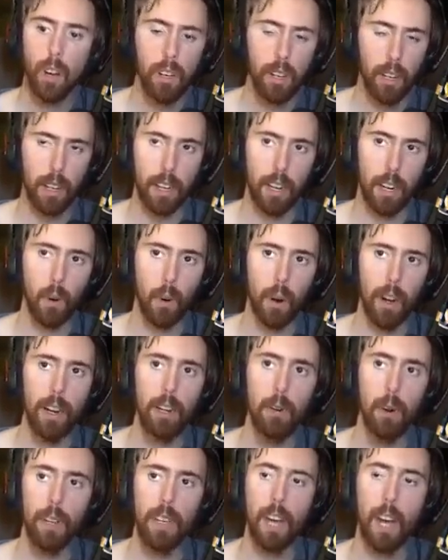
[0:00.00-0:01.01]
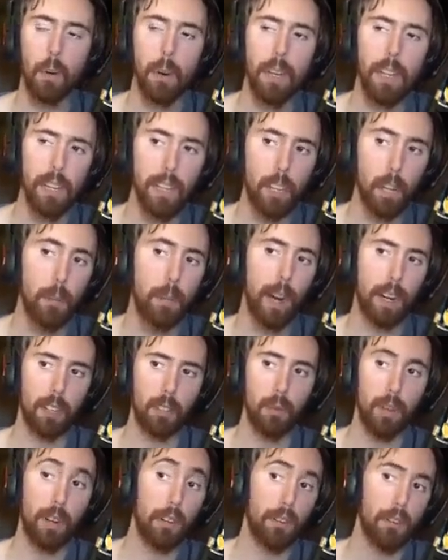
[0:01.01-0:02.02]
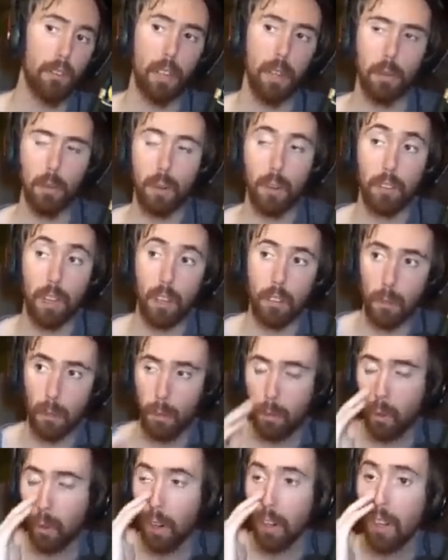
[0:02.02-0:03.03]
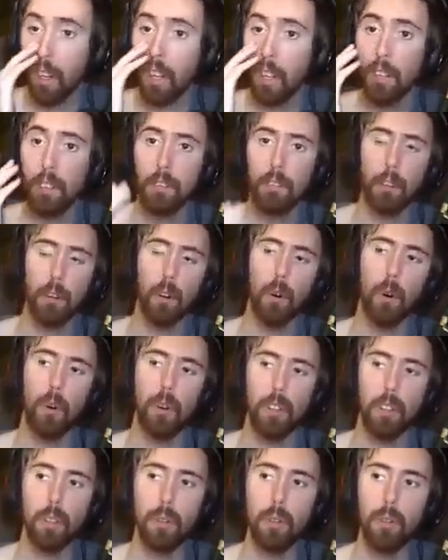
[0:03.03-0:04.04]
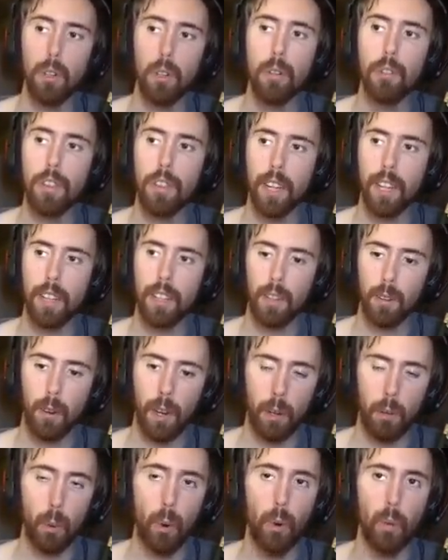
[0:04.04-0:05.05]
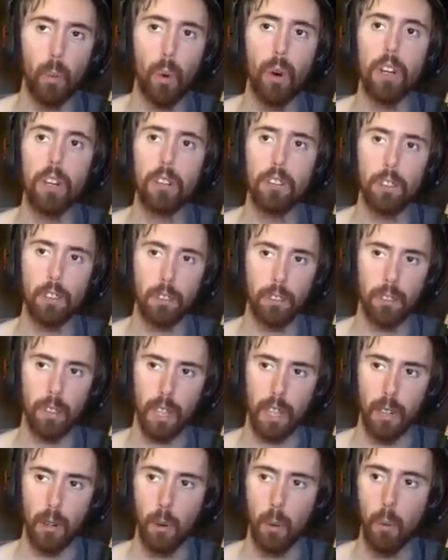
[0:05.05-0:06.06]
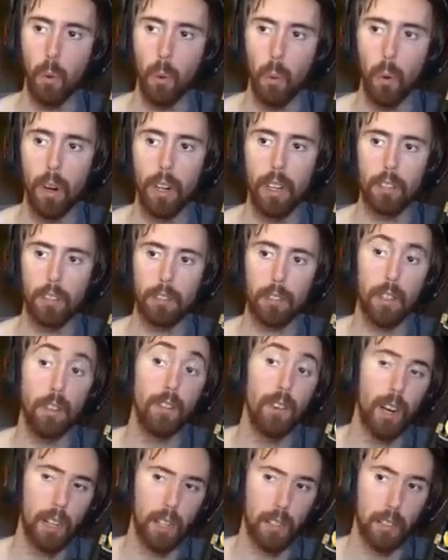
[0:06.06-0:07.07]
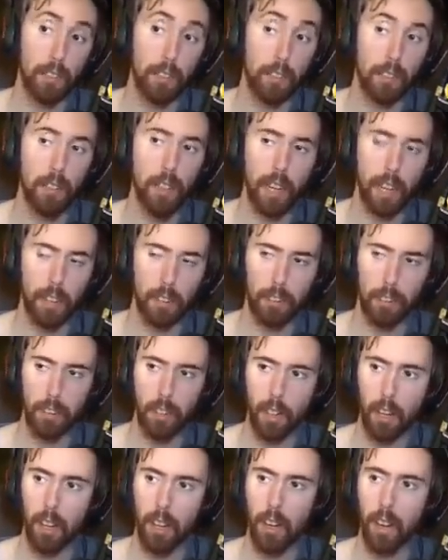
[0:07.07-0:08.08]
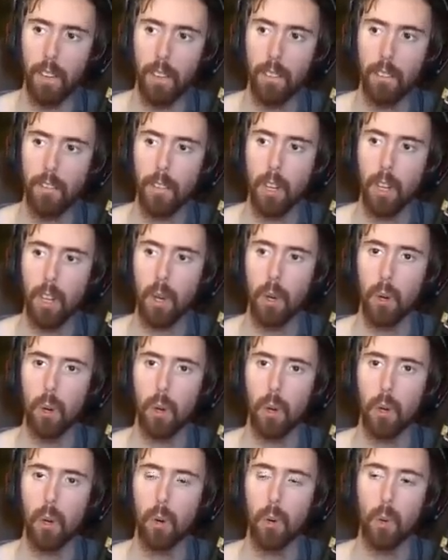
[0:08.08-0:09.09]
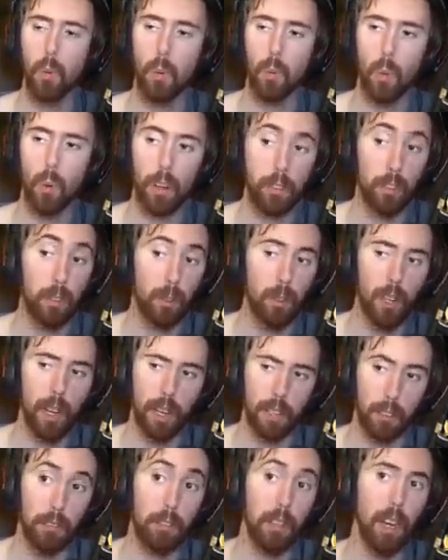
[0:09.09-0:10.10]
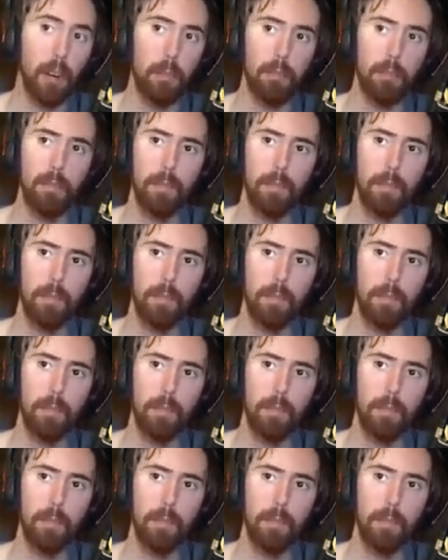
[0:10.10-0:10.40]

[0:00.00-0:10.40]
Of all anyway, we can go back to what I was saying, what I was asking before. So you think that like where does this lead? What is Sylvanas's next? What's her next step?